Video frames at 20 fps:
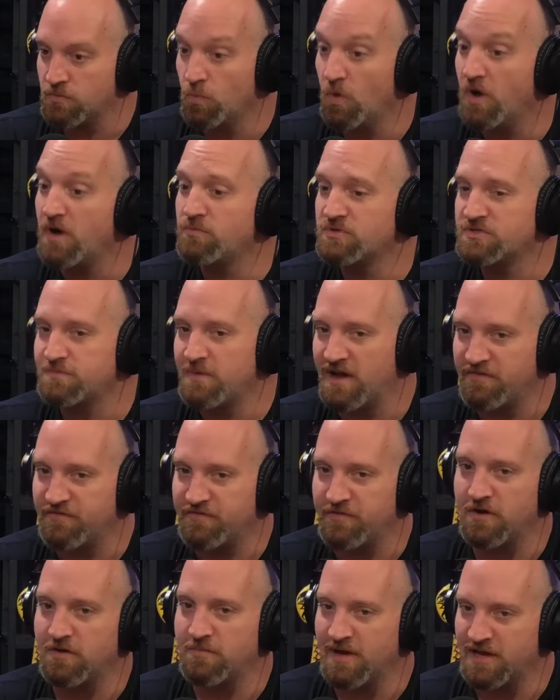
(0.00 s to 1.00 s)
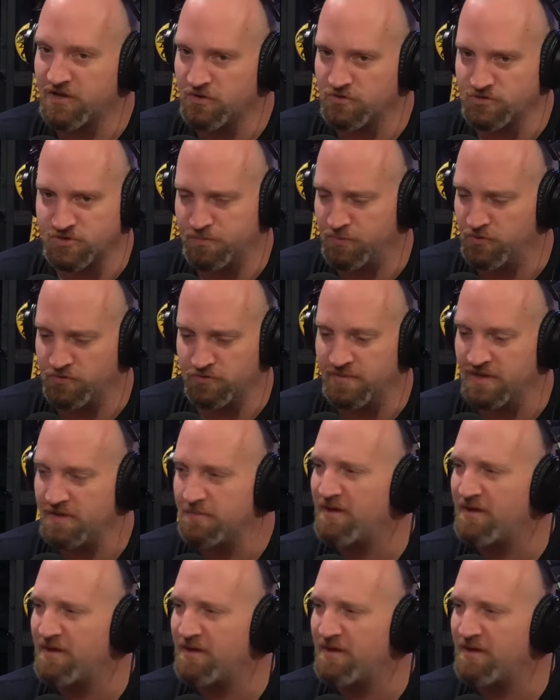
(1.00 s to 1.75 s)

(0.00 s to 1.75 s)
One was my fault. My coach pulled me.